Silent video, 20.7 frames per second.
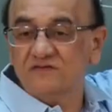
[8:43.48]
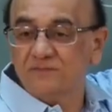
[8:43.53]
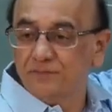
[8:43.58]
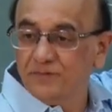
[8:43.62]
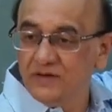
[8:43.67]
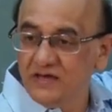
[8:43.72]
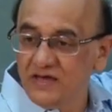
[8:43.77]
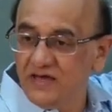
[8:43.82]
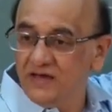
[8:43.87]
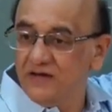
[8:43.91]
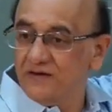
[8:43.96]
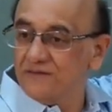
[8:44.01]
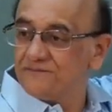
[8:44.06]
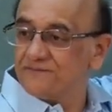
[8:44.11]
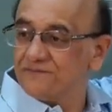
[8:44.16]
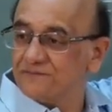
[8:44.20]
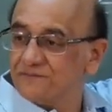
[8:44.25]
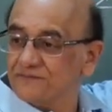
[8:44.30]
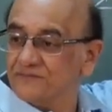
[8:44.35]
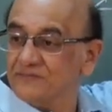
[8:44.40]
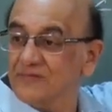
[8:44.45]
b,
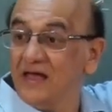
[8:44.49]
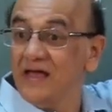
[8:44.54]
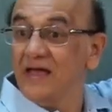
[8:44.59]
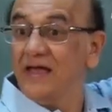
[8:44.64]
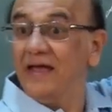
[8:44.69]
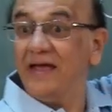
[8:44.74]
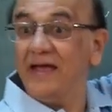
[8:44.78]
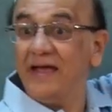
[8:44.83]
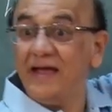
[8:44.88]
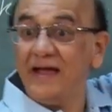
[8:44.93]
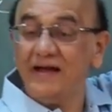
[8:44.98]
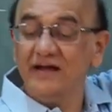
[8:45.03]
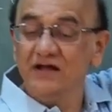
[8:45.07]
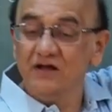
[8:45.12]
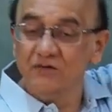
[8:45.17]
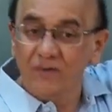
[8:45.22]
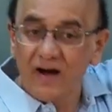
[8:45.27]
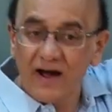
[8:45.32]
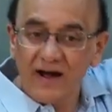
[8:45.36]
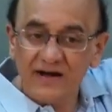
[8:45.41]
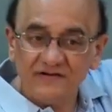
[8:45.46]
a
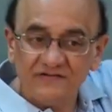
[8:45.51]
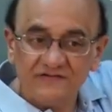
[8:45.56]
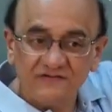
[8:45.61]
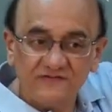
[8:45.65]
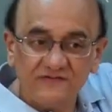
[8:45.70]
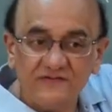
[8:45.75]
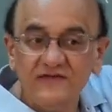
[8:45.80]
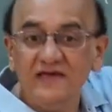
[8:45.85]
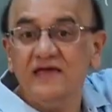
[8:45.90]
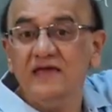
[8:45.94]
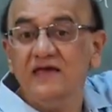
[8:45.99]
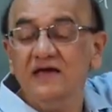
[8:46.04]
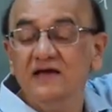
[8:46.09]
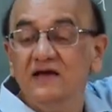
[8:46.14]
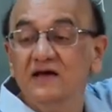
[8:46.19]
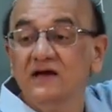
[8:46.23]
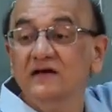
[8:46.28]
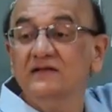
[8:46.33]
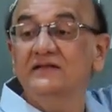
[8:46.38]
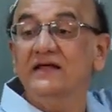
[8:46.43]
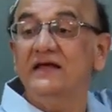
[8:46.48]
divides c
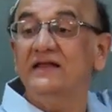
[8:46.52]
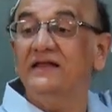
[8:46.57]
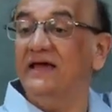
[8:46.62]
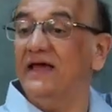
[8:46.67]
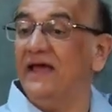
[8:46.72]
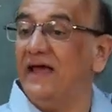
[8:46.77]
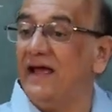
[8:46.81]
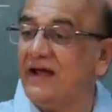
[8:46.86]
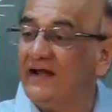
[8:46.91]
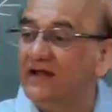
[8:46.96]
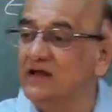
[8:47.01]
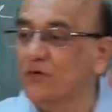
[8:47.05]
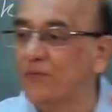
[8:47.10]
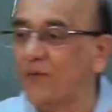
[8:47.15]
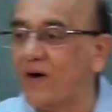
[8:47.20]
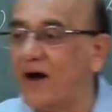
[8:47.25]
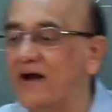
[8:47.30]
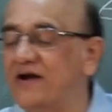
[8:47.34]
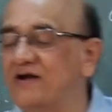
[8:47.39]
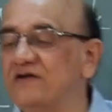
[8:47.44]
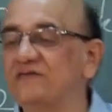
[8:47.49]
then a
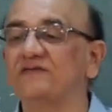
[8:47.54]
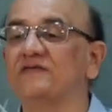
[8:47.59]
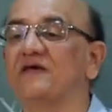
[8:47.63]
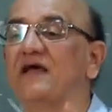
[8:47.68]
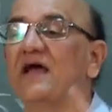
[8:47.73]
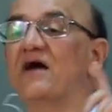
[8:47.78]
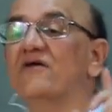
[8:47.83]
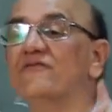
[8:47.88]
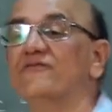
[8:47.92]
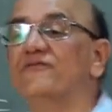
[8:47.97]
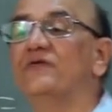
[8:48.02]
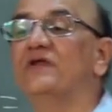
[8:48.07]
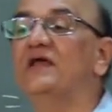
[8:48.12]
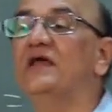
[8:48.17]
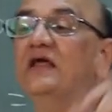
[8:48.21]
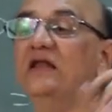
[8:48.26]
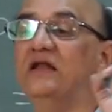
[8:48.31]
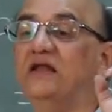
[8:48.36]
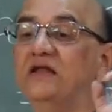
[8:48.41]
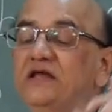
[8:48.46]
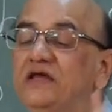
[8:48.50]
divides every
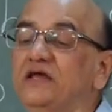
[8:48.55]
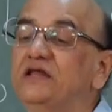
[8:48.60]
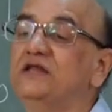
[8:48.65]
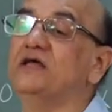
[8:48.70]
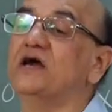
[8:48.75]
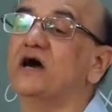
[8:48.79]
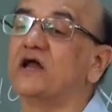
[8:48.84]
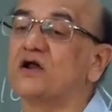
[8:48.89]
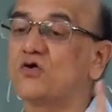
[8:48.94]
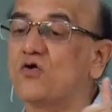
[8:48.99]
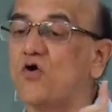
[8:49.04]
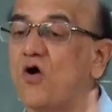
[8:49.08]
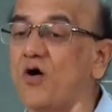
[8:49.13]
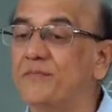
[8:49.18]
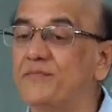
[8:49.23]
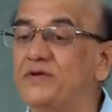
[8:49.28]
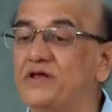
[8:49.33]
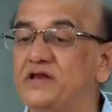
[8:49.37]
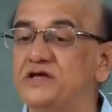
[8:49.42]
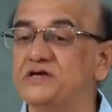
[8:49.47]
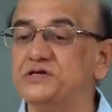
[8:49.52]
linear
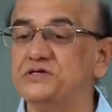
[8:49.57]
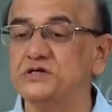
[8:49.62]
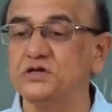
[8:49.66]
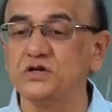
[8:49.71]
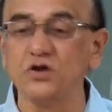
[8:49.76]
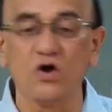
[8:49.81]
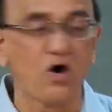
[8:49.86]
combination